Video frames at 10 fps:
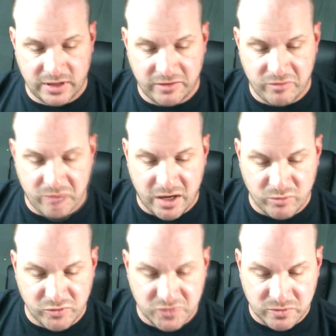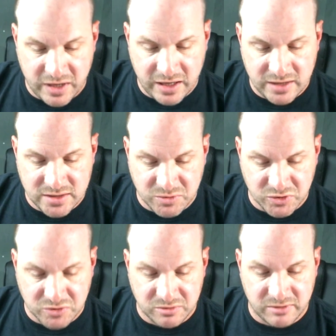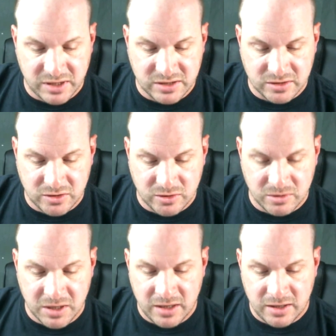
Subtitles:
If a model moves away, the smoke screen remains in the cube.